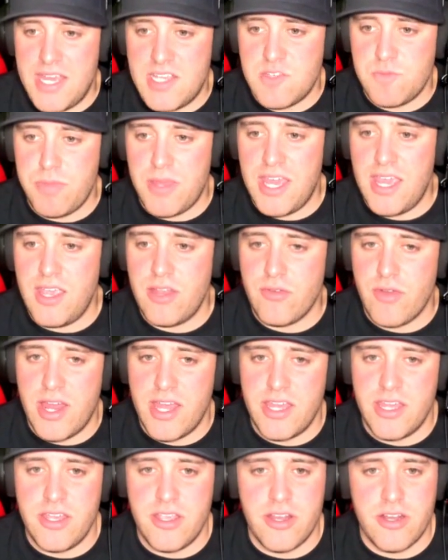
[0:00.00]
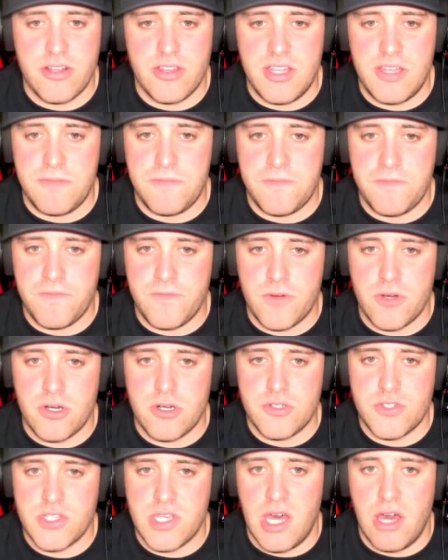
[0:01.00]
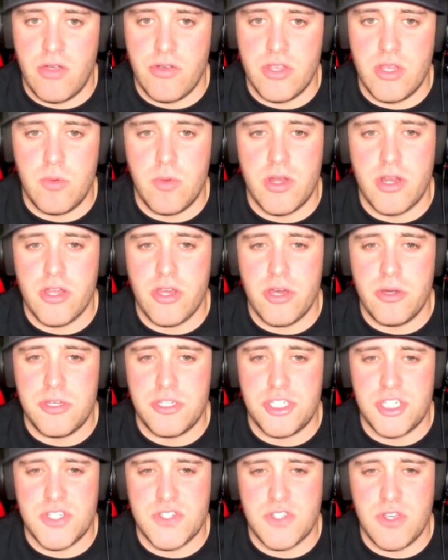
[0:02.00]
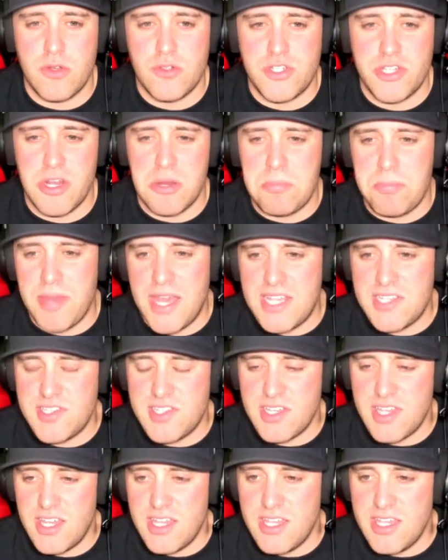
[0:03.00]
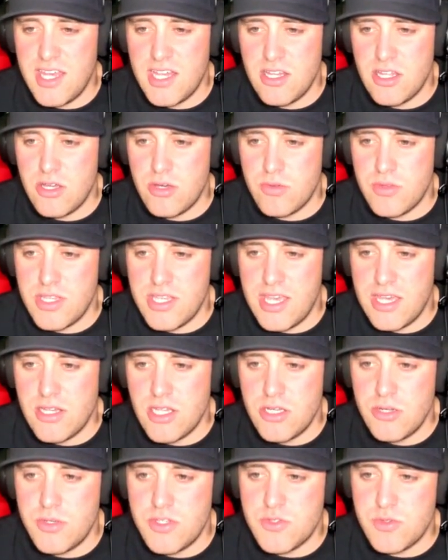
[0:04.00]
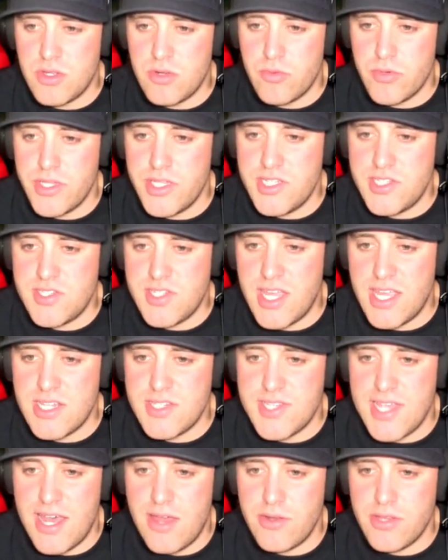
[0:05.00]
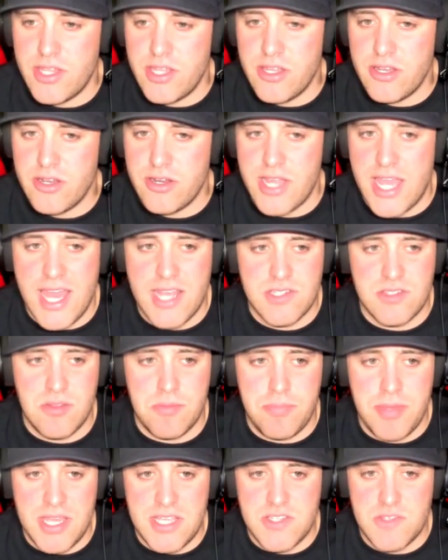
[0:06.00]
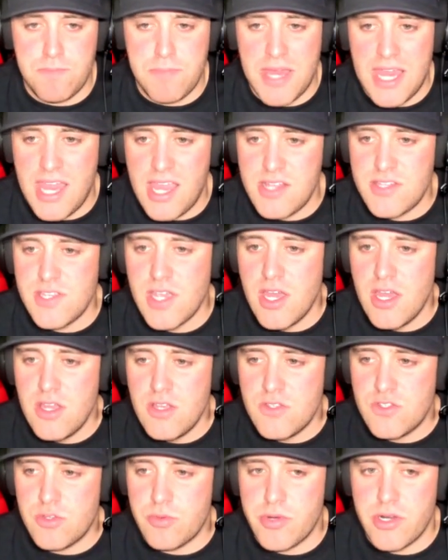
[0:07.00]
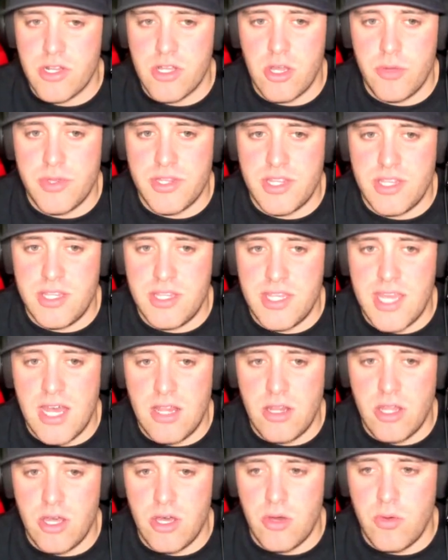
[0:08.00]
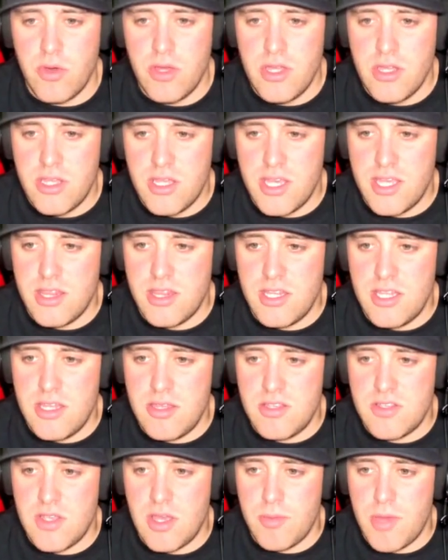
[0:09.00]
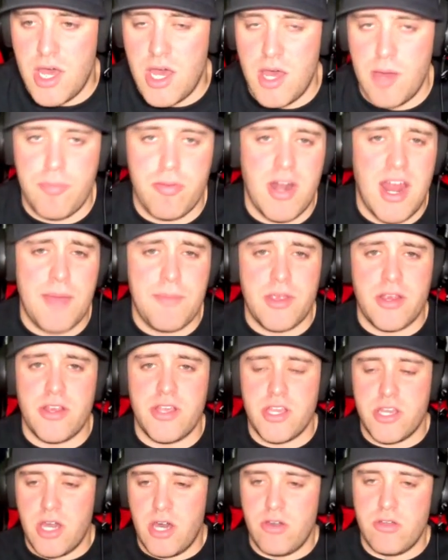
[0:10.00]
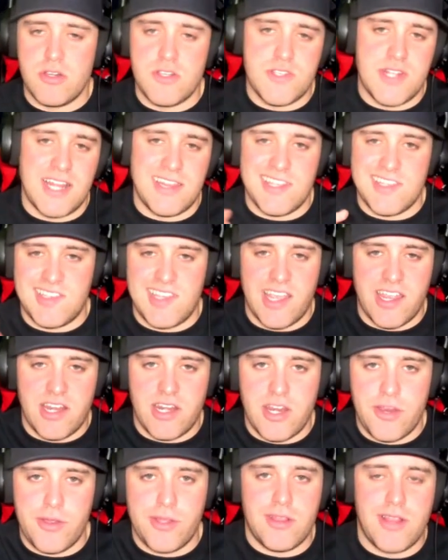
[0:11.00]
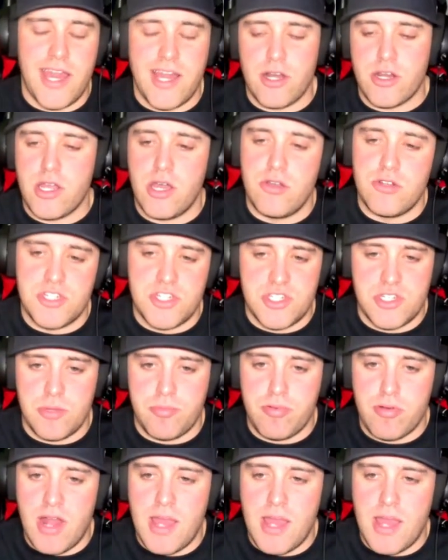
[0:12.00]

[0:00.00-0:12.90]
base paint right here, the first color you want to go is just go to your basic yellow. The yellow is what really stands out here as the base paint. So we're going to go with yellow in the primary colors, not the secondary lighter colors, just your